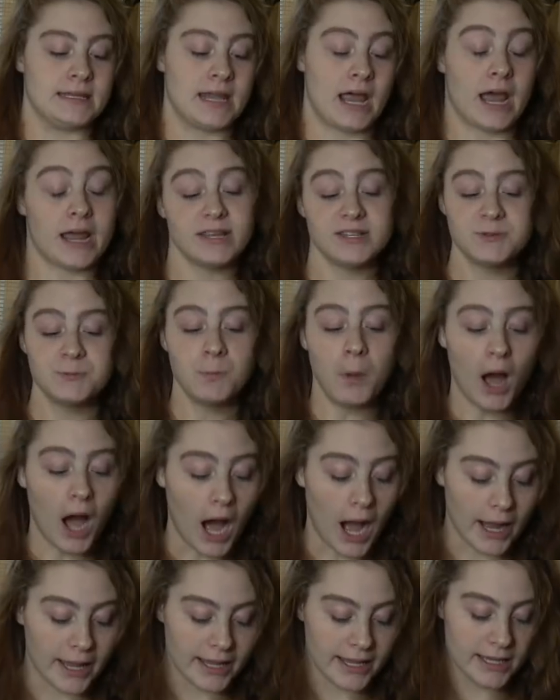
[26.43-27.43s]
nice
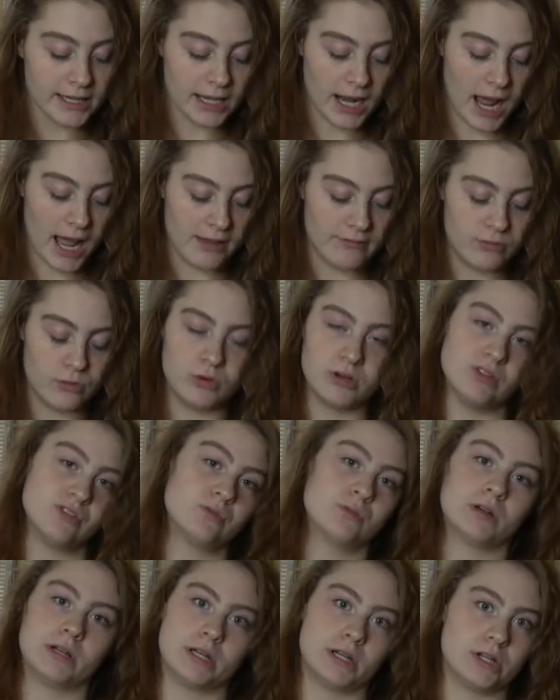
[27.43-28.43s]
pocket. I've always
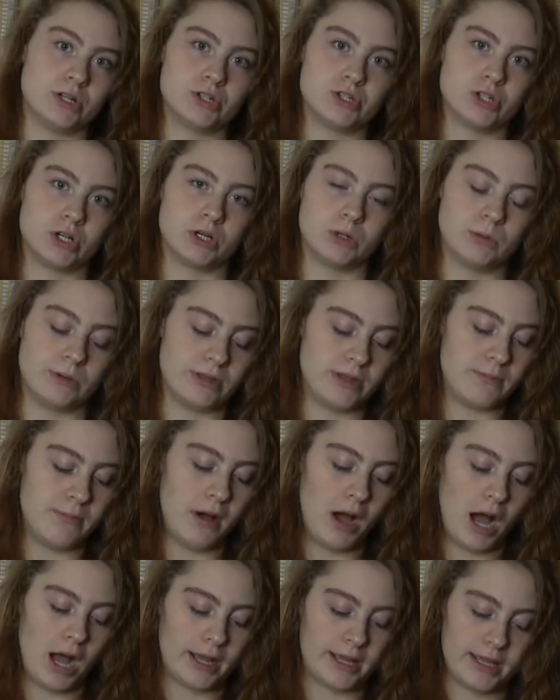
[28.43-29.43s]
wanted a shirt with a
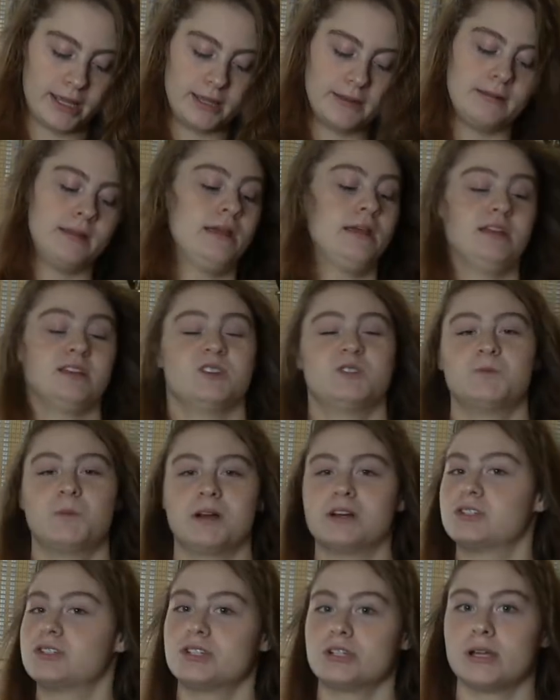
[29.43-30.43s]
pocket,
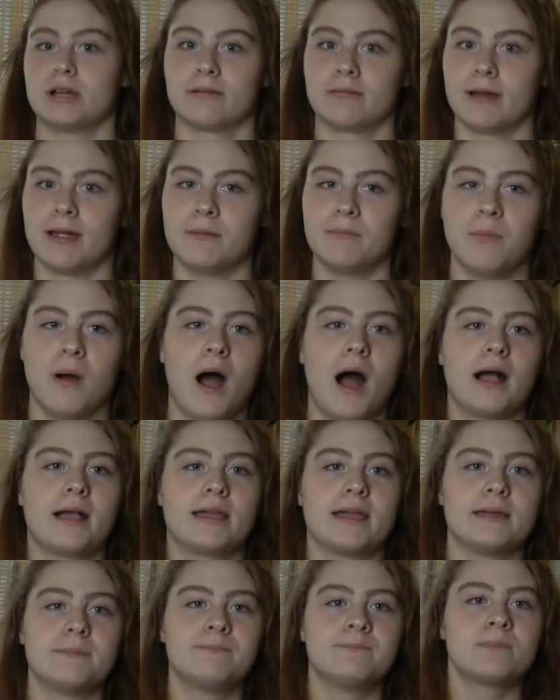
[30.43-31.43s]
especially a red
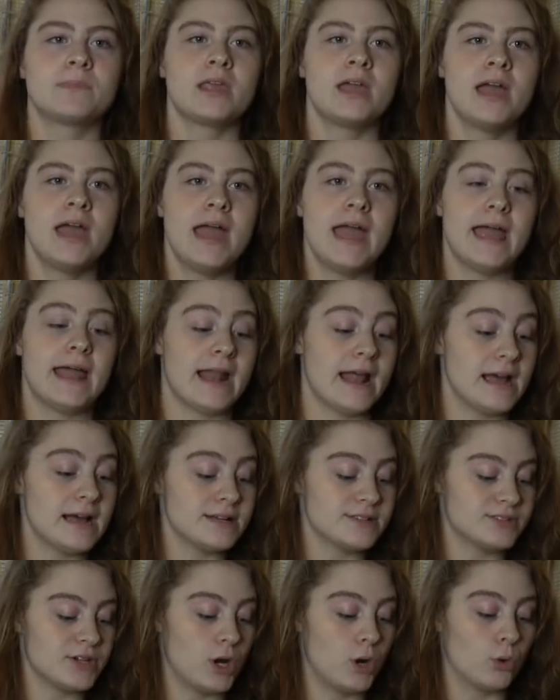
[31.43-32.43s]
pocket. And it
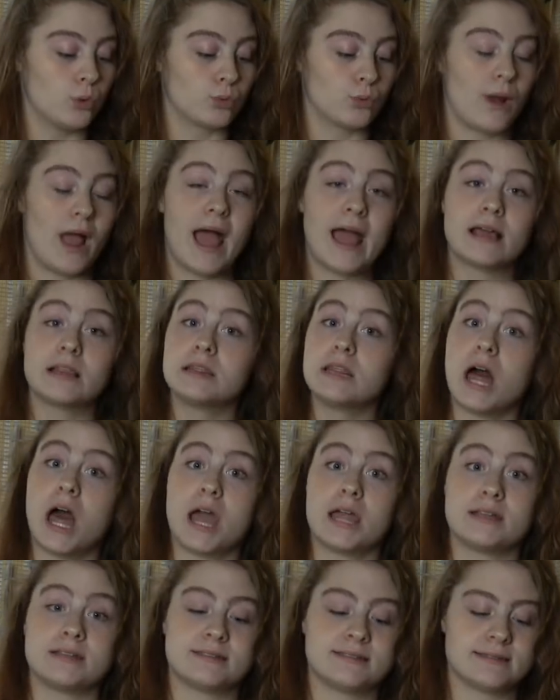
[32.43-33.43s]
has a
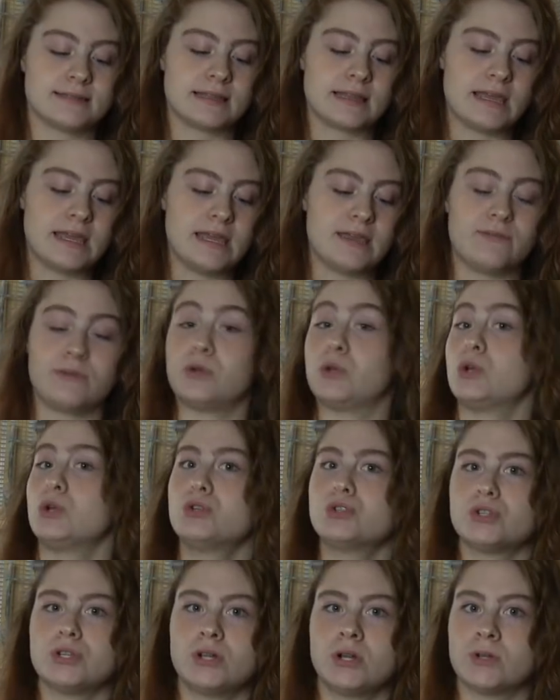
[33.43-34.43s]
ragline sleeve. You
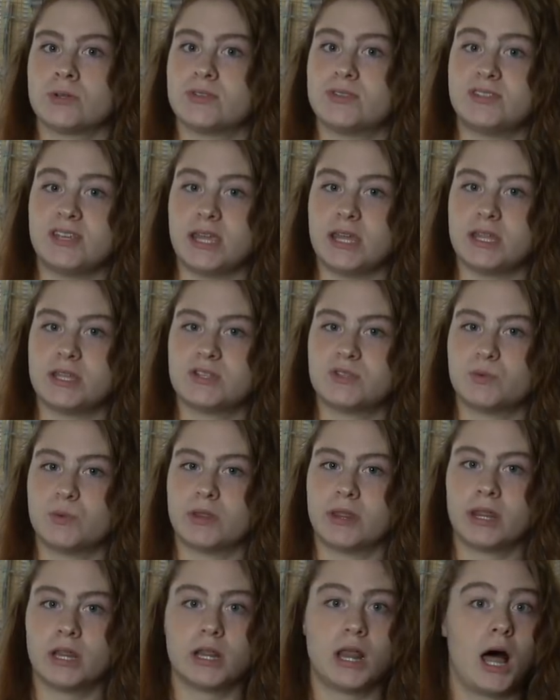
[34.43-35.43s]
usually don't see this
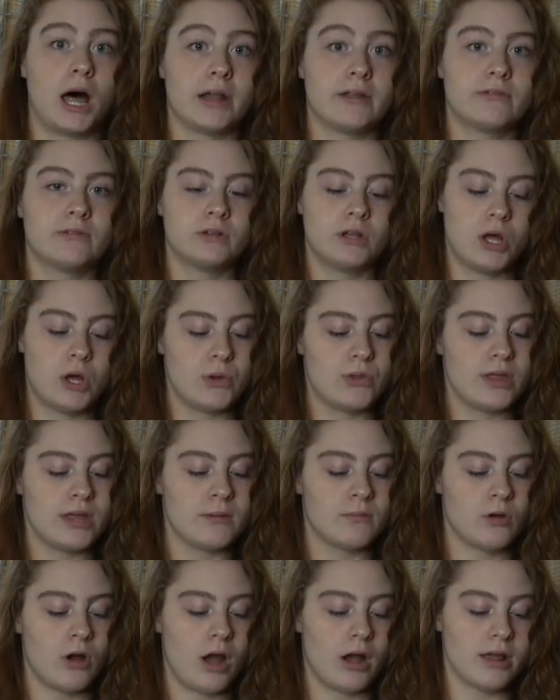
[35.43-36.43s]
with a lot of
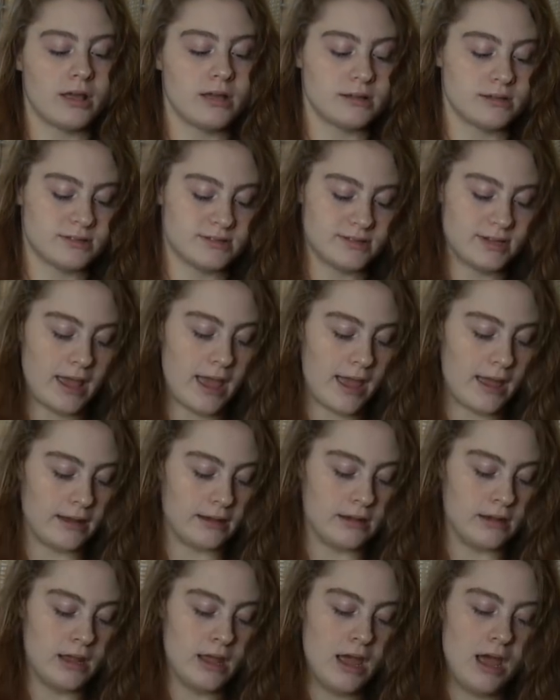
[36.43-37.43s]
clothing products
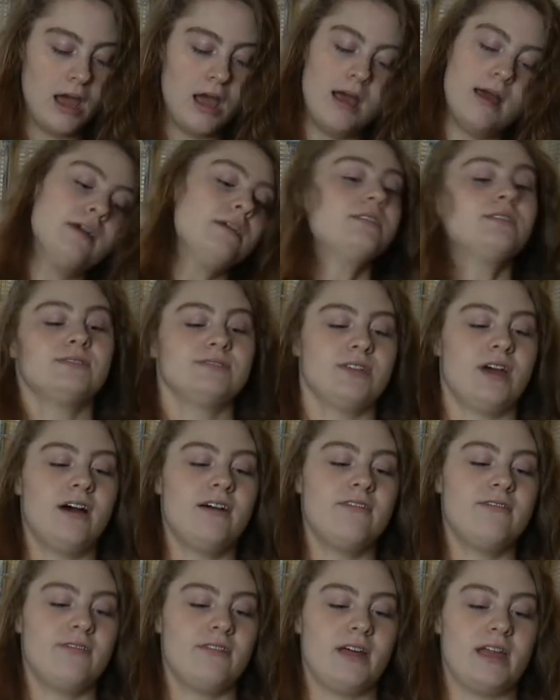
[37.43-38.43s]
and
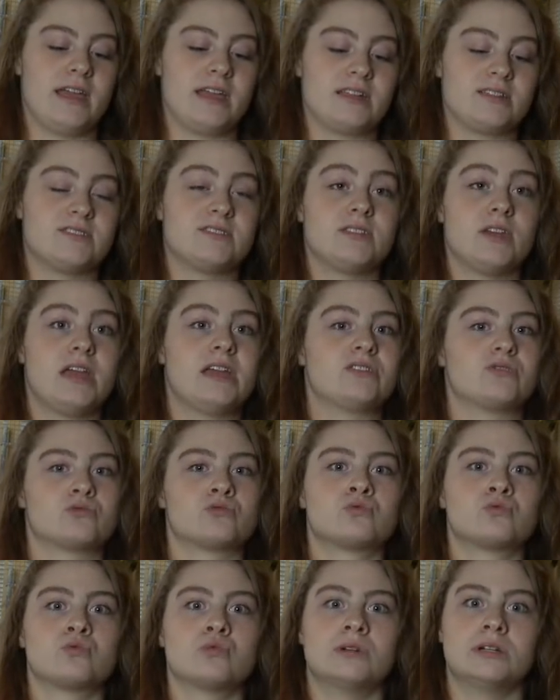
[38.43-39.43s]
stuff. Like it's
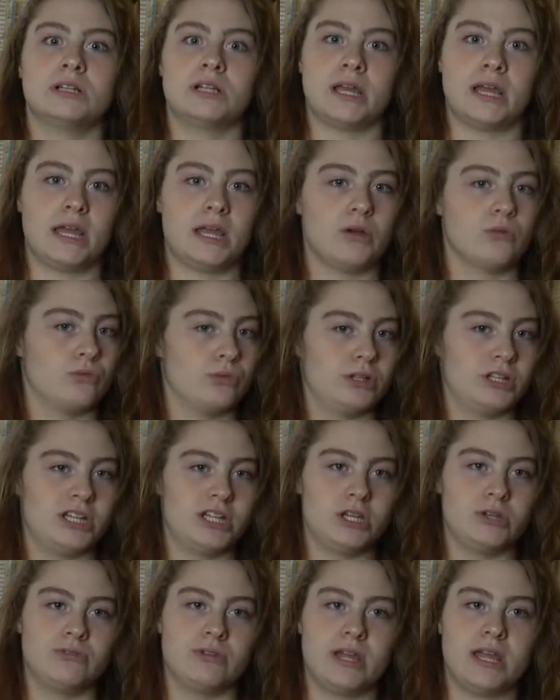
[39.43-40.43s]
really, really
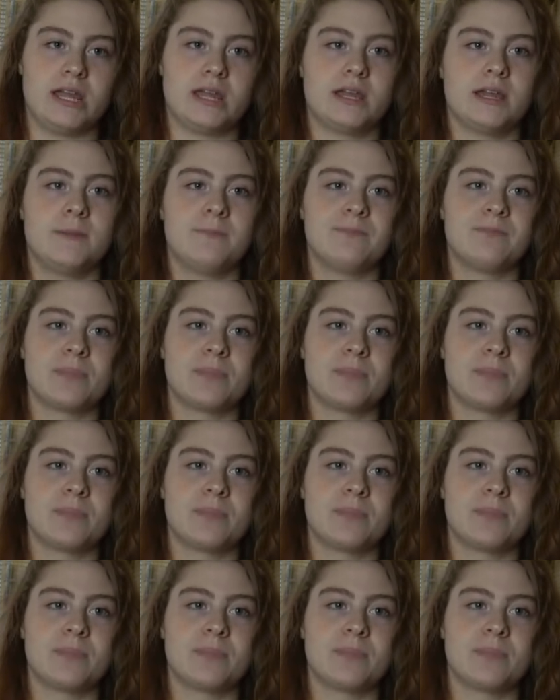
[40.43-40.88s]
unique.